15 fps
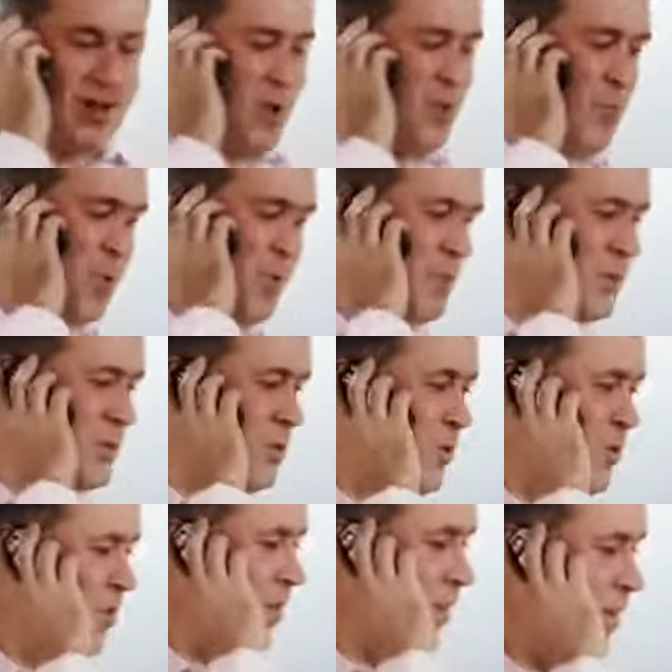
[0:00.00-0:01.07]
No problem at
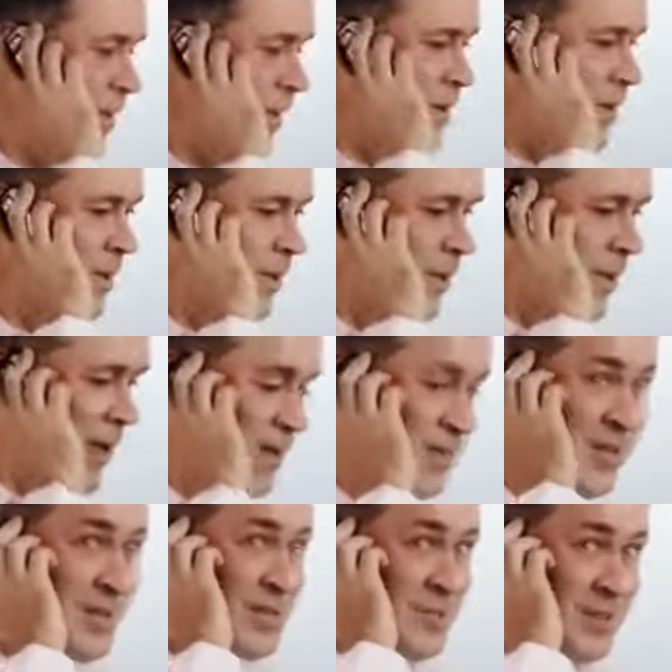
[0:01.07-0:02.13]
all. Our
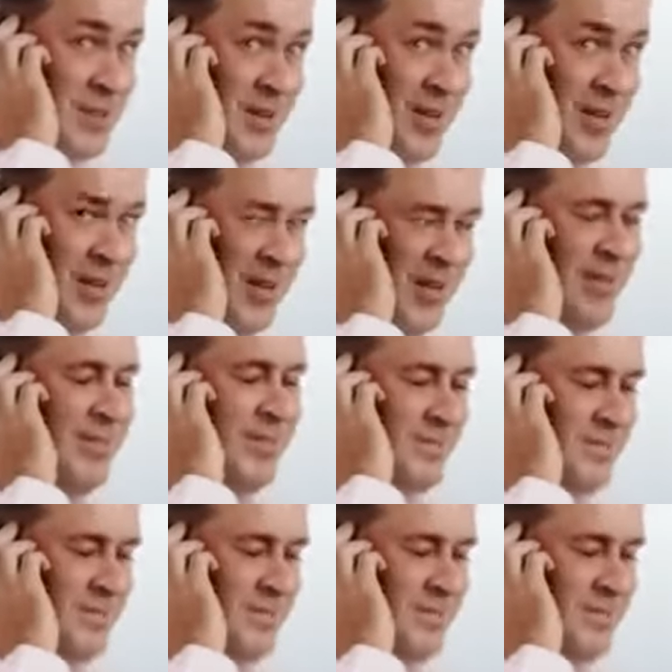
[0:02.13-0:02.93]
systems can handle it.